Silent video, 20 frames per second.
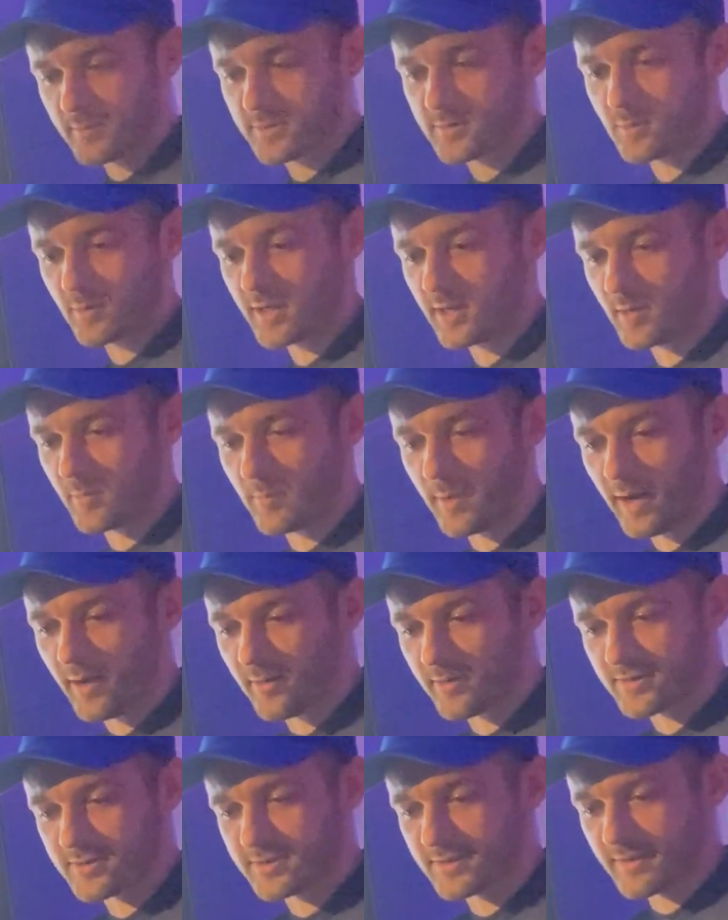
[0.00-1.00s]
was talking
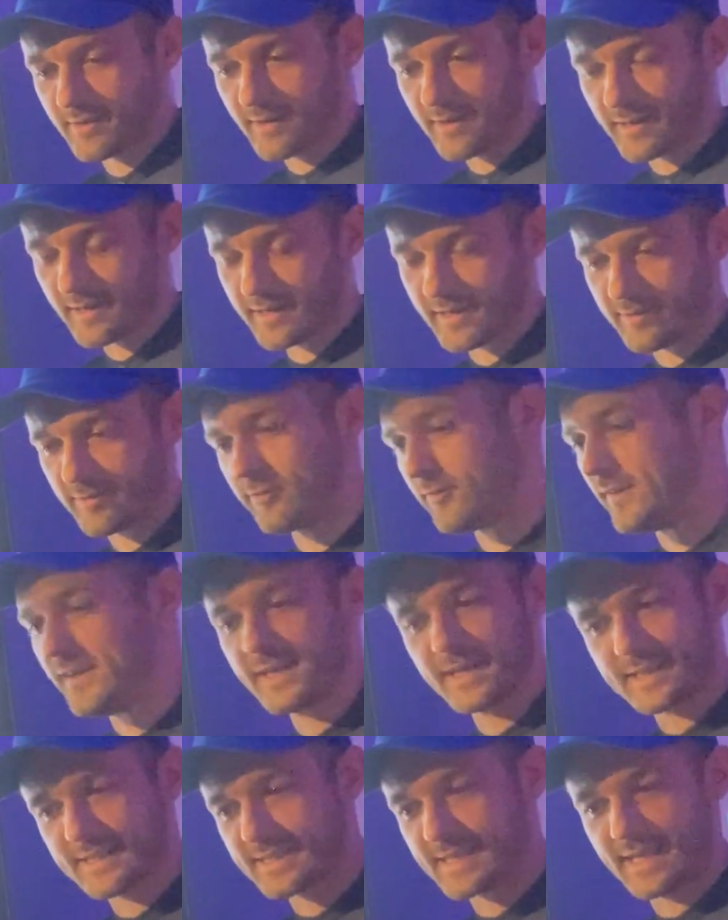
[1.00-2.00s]
about
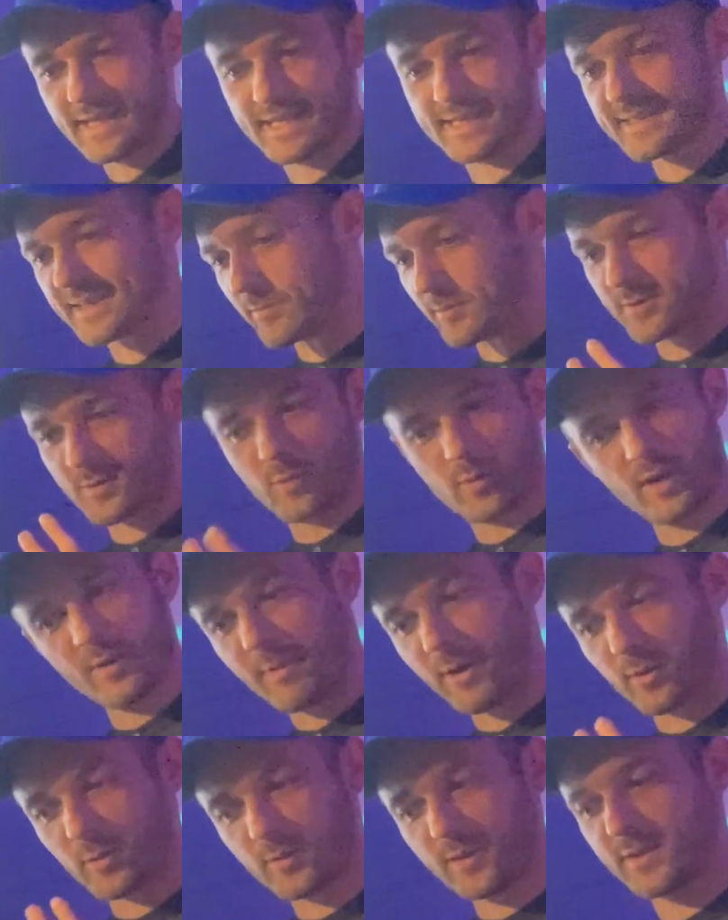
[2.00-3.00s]
phoenixes, I was talking
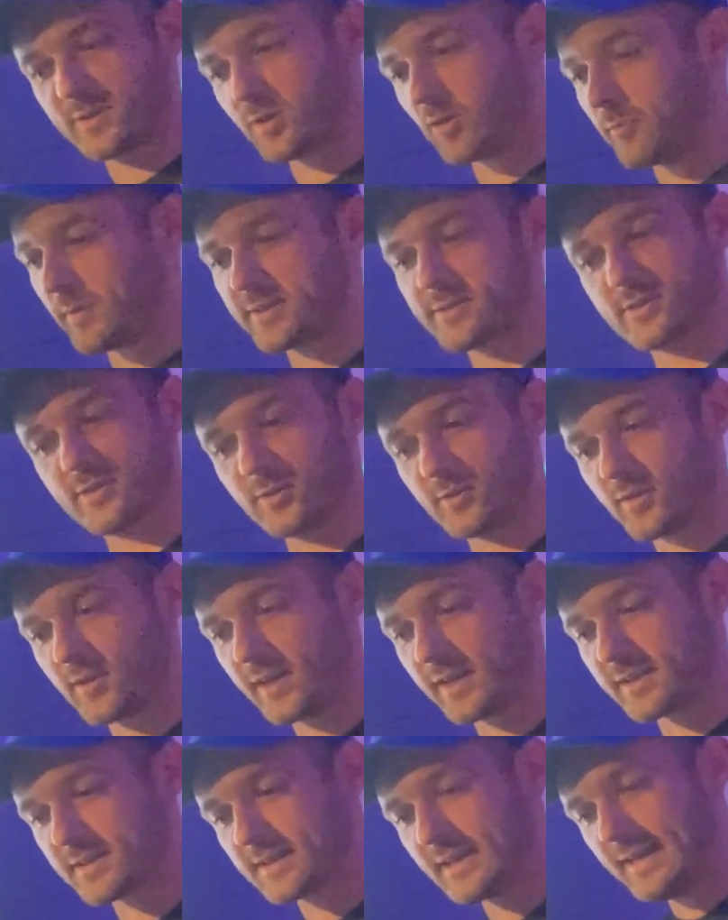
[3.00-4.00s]
about all these sort of mystical
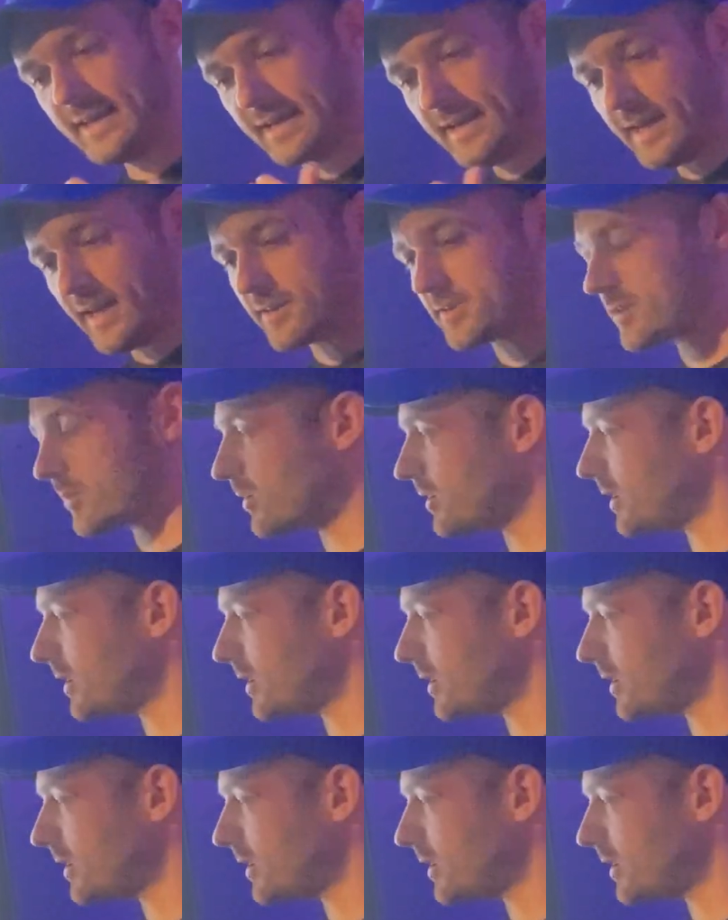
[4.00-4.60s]
things. And so